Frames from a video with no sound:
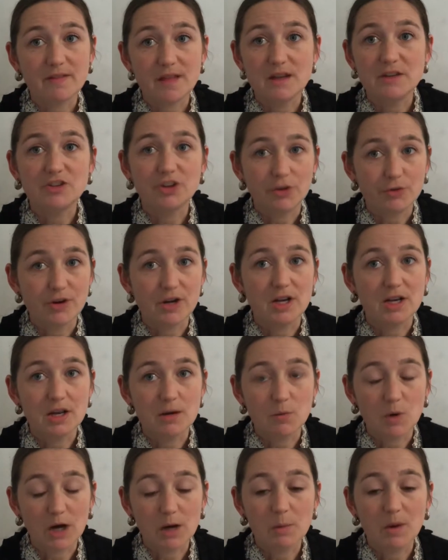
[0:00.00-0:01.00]
that children
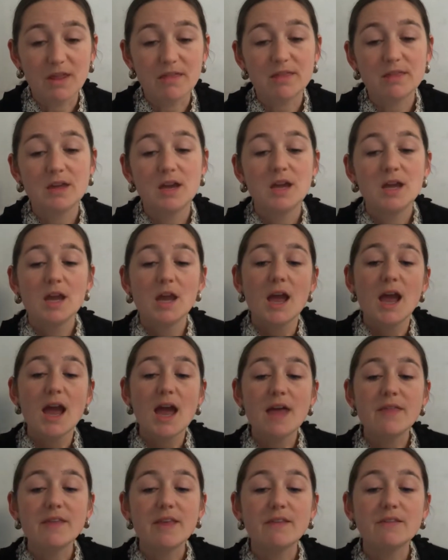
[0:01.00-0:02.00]
can work with.
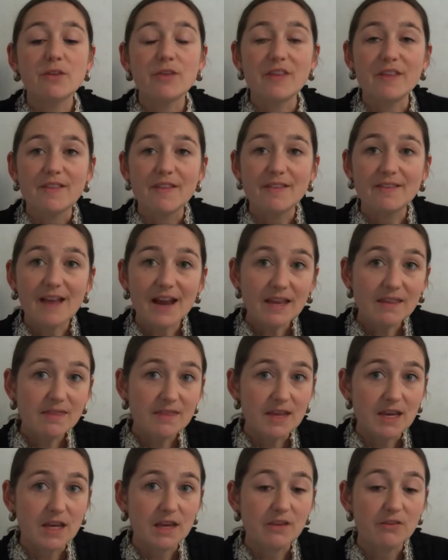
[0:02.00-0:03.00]
And then the second
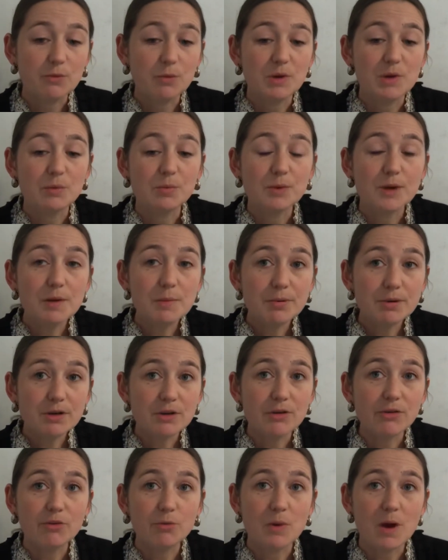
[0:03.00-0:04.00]
thing is we
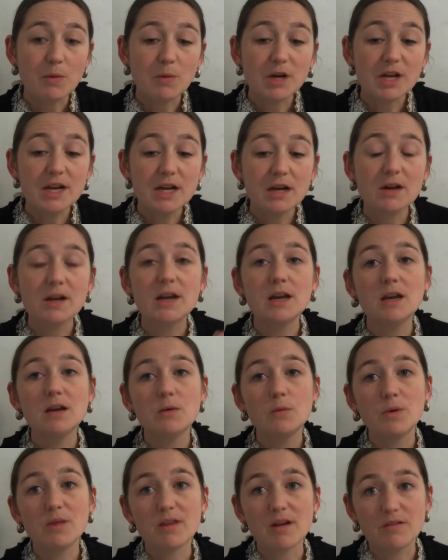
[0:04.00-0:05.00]
reproduce what we're hearing
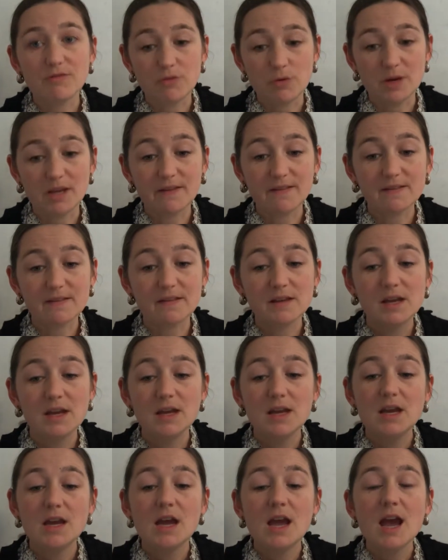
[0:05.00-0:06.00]
with our voice.
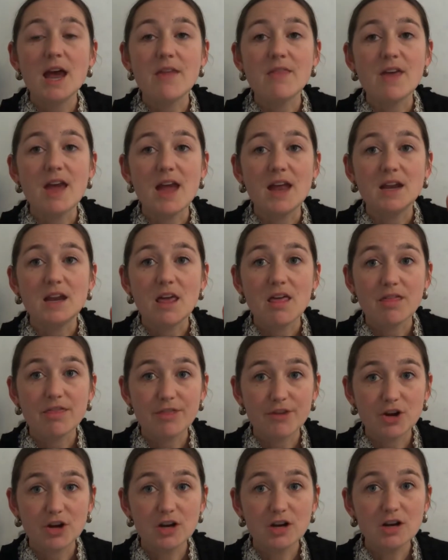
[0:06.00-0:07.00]
And then
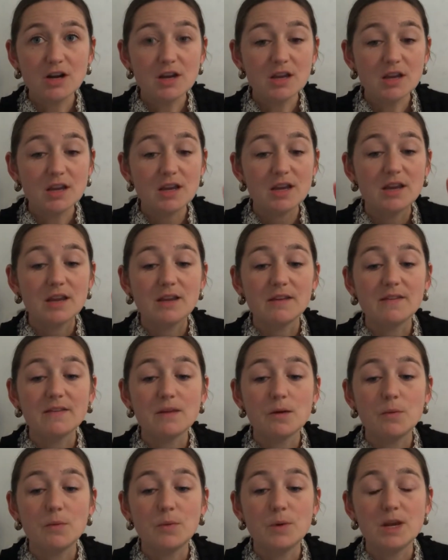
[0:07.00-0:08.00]
third is
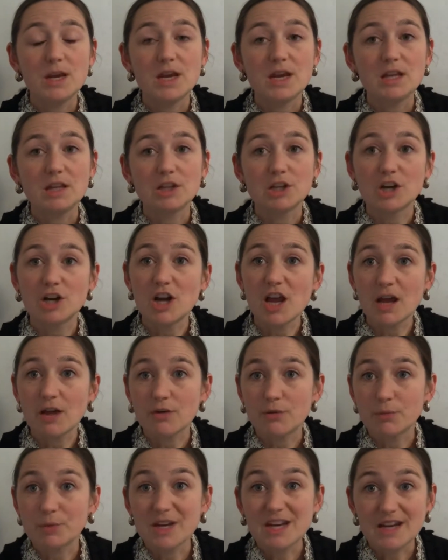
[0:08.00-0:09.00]
we learn how
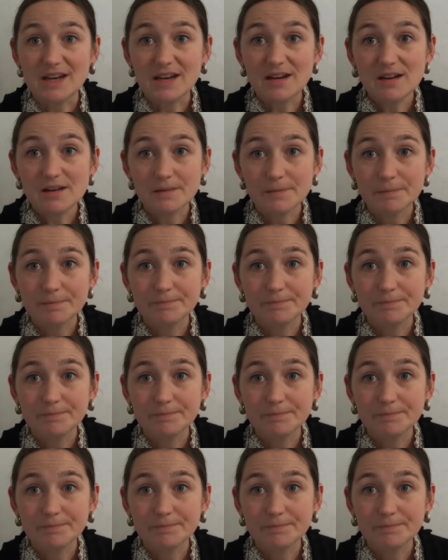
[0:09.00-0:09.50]
to read